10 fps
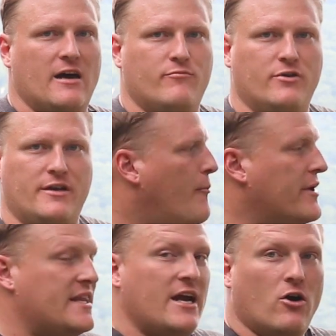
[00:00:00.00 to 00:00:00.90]
output,
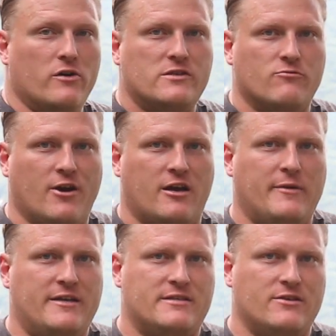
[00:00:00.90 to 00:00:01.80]
but they also
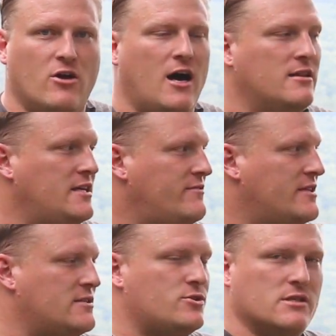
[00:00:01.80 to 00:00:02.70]
recommend to not leave
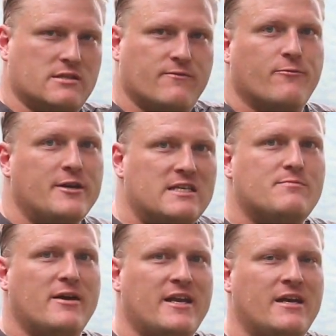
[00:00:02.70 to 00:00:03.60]
this just free
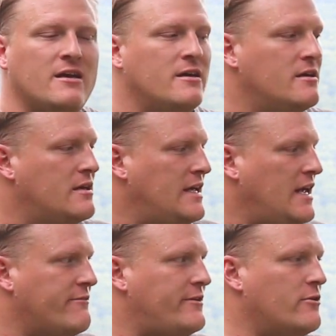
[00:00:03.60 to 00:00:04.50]
spinning
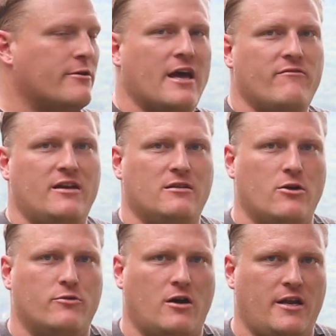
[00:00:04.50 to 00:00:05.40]
if you don't have any
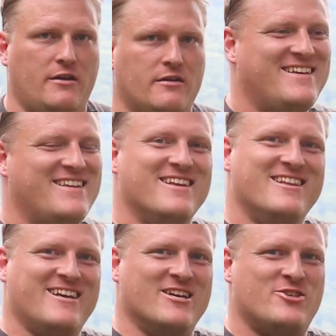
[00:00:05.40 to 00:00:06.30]
load on it.
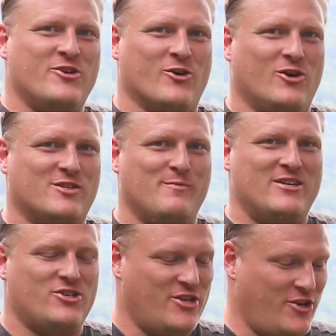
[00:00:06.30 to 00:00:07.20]
The engineer also
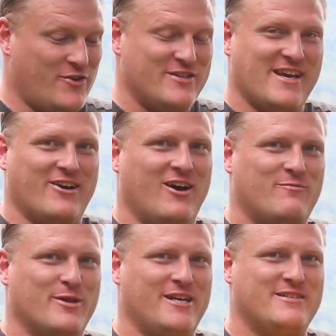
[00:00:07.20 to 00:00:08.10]
mentioned that you can take
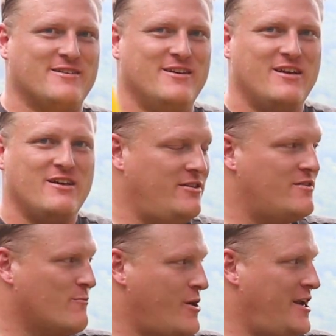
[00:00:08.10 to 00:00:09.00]
off blades
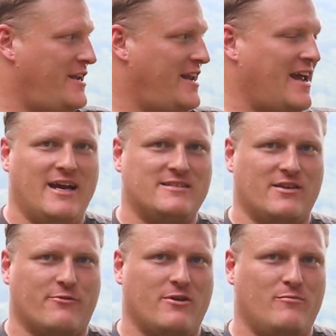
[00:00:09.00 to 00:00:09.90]
to run it as
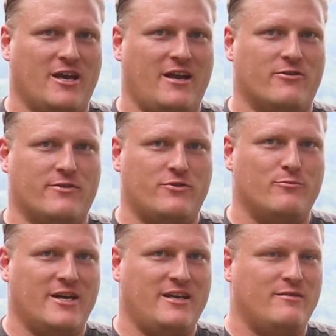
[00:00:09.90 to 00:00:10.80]
a three blade or a two
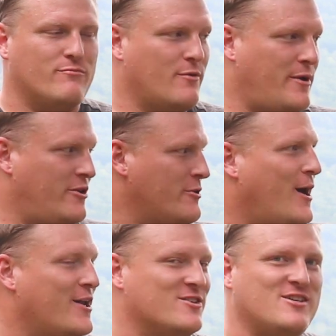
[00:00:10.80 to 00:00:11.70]
blade propeller.
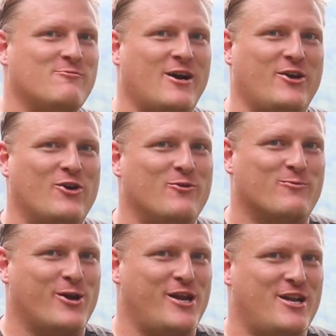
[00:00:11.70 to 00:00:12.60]
I don't see why you couldn't
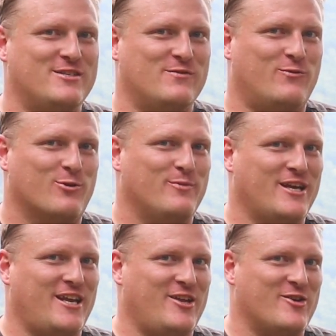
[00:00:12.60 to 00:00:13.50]
run it as a four
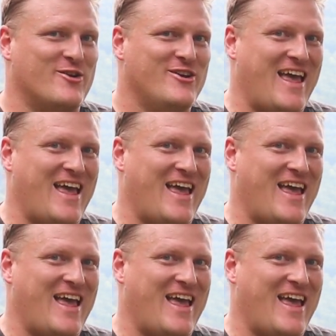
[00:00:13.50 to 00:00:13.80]
blade either.